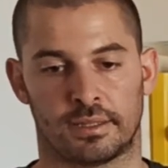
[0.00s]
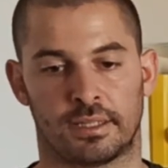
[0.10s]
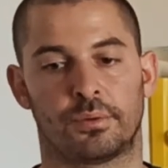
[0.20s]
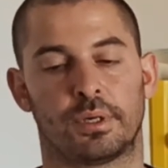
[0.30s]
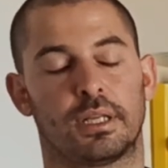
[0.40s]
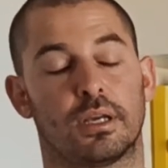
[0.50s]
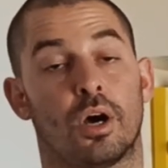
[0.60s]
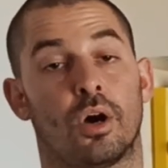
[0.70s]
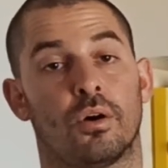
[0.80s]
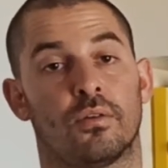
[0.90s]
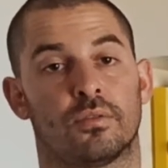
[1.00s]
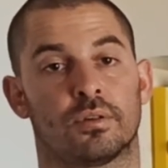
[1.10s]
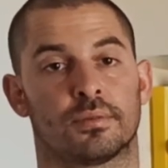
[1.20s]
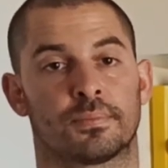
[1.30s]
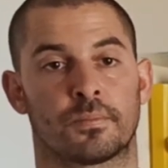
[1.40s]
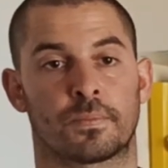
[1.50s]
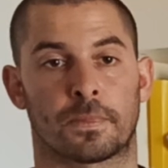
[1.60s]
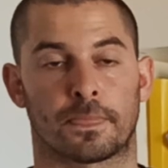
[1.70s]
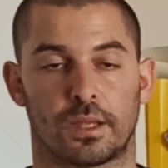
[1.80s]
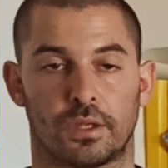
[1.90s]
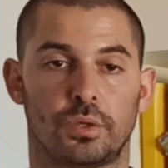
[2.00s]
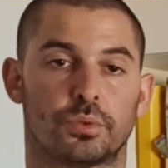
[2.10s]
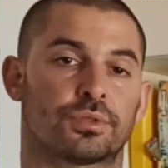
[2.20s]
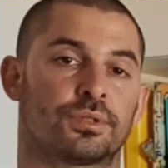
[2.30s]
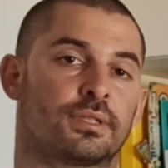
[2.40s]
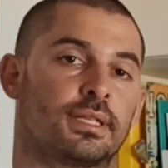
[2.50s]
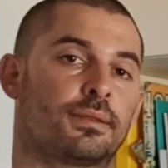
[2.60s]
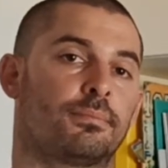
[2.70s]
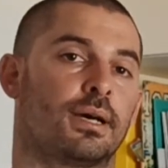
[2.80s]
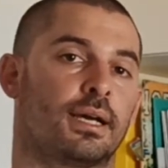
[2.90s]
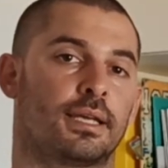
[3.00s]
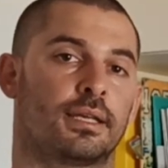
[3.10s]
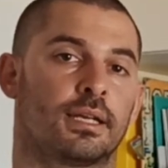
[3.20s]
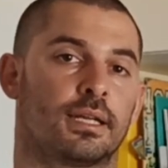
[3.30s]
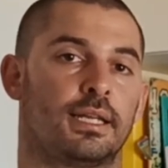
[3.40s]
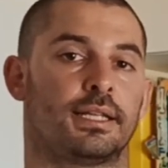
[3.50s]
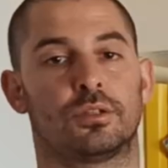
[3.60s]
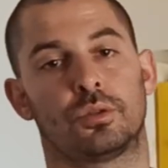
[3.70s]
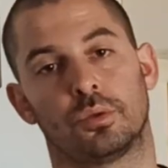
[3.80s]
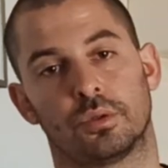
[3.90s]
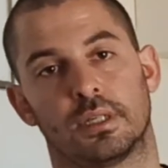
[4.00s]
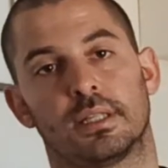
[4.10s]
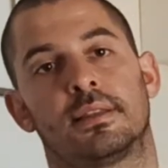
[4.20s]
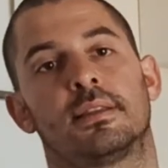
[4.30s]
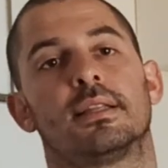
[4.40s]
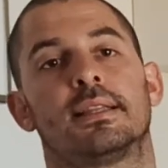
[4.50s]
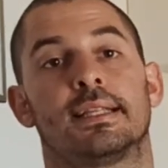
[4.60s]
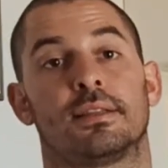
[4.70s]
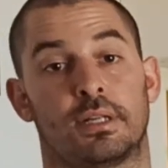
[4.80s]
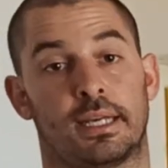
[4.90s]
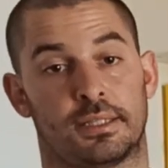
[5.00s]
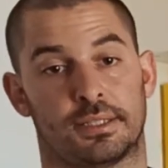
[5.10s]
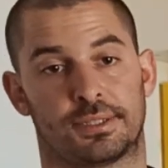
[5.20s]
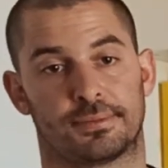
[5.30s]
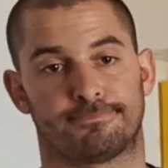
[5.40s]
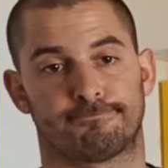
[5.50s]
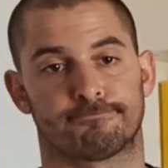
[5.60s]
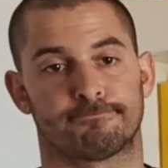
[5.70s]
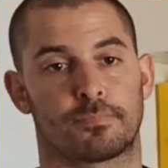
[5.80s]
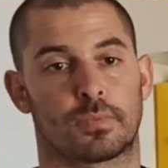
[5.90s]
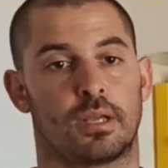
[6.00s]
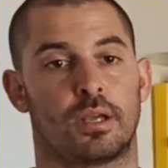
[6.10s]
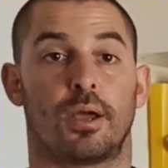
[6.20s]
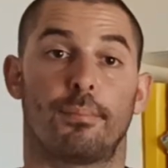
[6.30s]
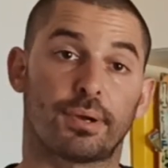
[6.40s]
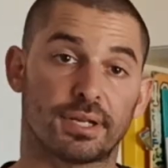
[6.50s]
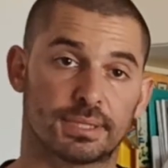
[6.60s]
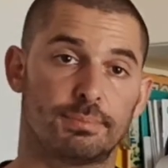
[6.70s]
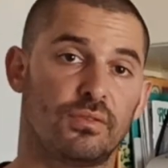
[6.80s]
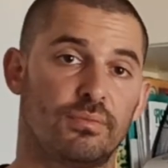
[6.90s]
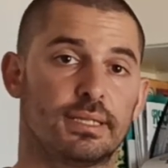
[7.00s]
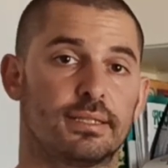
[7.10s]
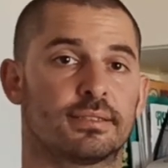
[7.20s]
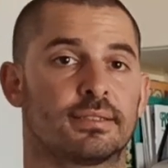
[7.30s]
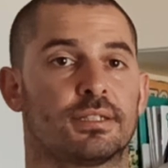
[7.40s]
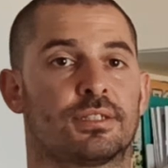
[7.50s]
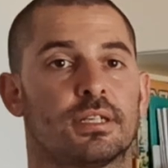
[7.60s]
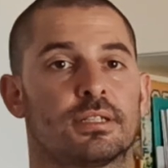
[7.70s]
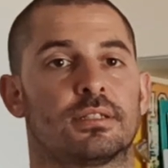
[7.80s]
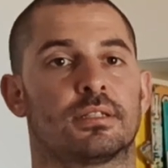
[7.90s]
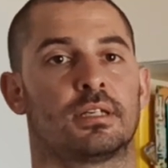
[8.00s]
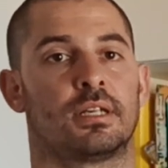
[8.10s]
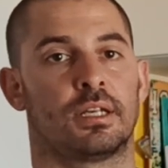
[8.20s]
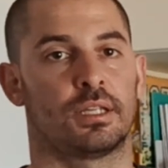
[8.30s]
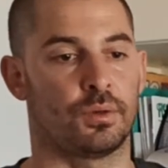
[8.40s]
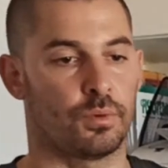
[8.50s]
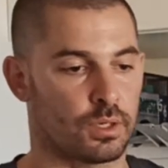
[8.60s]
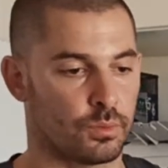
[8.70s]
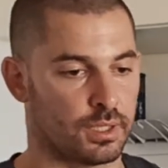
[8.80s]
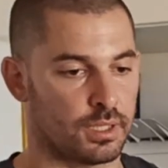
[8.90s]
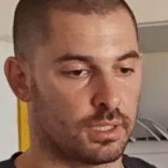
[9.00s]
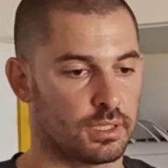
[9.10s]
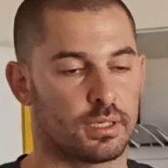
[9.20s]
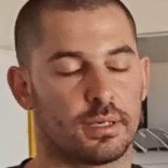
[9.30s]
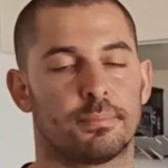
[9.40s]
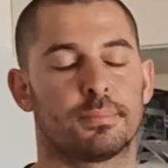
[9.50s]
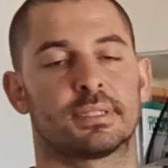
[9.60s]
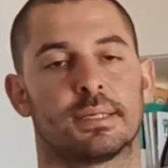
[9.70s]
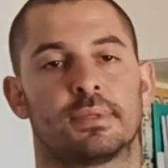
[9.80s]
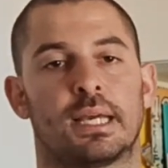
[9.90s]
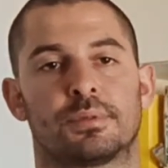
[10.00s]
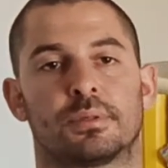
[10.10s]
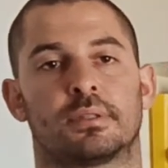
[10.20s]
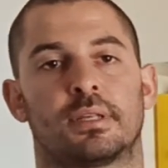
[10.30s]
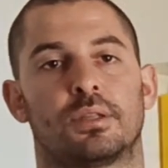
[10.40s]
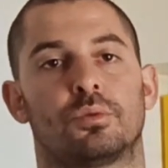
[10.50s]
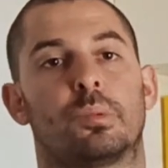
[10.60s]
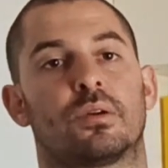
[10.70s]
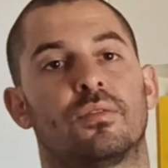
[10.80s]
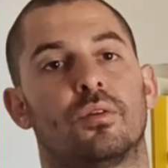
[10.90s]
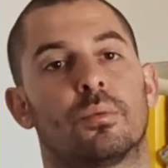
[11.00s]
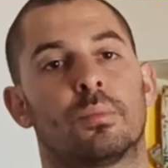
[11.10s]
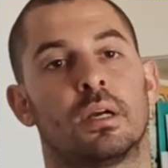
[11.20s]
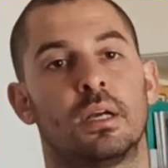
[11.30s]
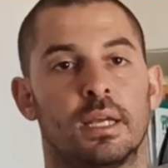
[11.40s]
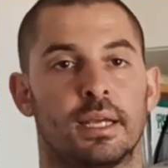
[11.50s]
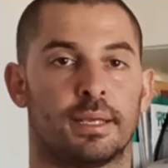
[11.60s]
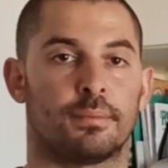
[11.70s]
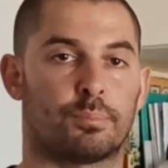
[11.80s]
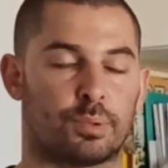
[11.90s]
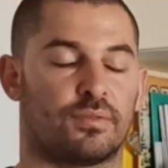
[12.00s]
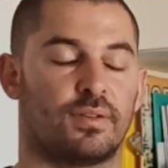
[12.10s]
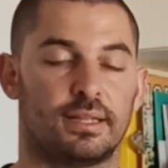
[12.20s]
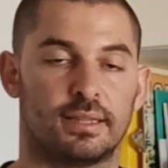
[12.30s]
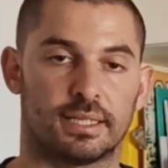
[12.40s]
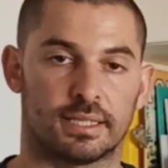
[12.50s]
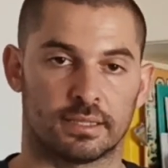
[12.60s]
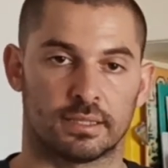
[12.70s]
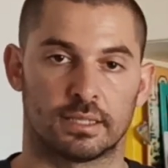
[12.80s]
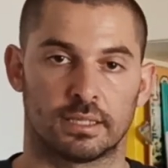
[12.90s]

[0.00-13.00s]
degree of use that might lead to tendonitis. A brisk movement, such as the one we sometimes try to perform in preventing